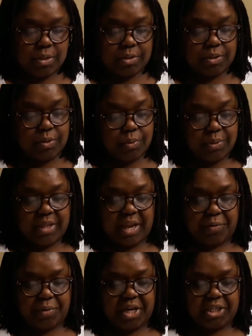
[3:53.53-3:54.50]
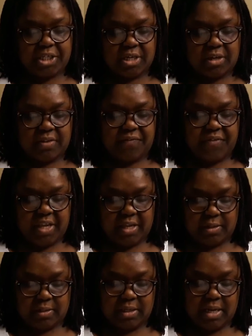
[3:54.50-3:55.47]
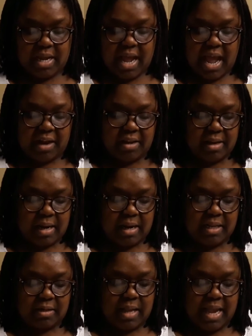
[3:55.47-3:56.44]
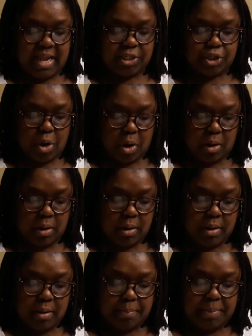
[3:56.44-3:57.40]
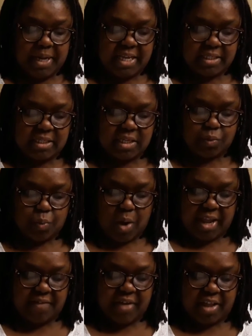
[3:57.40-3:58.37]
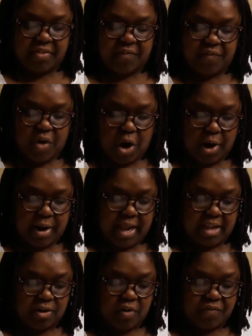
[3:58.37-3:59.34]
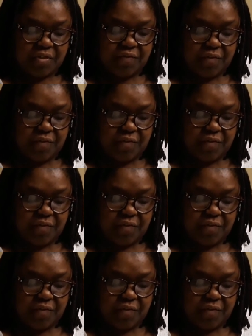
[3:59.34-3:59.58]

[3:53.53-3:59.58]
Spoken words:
Soon they reached the field, and the little hedgehog placed his wife at the far end of the